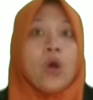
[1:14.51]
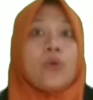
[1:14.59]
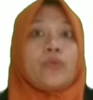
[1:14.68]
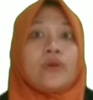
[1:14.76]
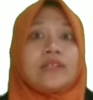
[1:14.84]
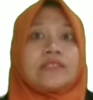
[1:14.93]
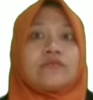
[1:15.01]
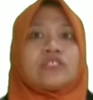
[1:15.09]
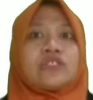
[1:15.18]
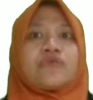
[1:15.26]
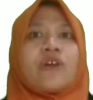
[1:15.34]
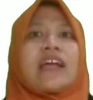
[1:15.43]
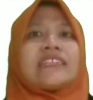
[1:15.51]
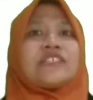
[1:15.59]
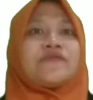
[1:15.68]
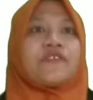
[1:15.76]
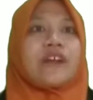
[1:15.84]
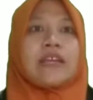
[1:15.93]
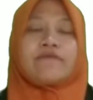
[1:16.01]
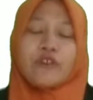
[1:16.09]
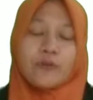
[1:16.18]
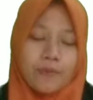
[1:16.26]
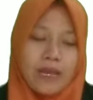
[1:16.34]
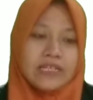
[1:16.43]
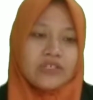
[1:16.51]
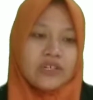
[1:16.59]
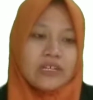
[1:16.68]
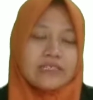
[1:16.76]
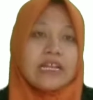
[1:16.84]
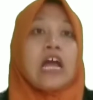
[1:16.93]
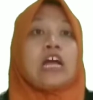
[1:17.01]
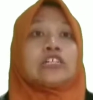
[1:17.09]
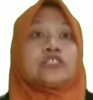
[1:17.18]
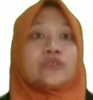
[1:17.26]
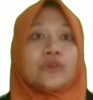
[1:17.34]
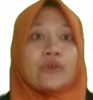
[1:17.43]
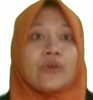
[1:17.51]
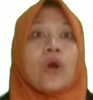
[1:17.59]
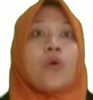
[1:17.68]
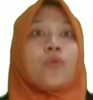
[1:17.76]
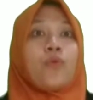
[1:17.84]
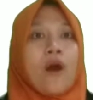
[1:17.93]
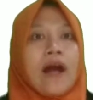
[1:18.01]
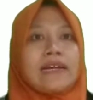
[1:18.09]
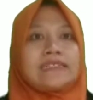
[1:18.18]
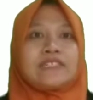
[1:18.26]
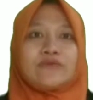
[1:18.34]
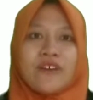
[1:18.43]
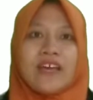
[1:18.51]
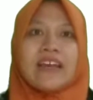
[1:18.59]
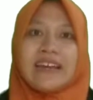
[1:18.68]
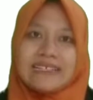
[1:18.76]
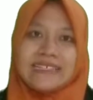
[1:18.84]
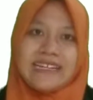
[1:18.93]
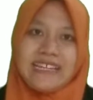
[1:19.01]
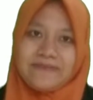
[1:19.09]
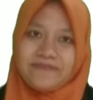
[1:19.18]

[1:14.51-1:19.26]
was to transfer information through one-way listening.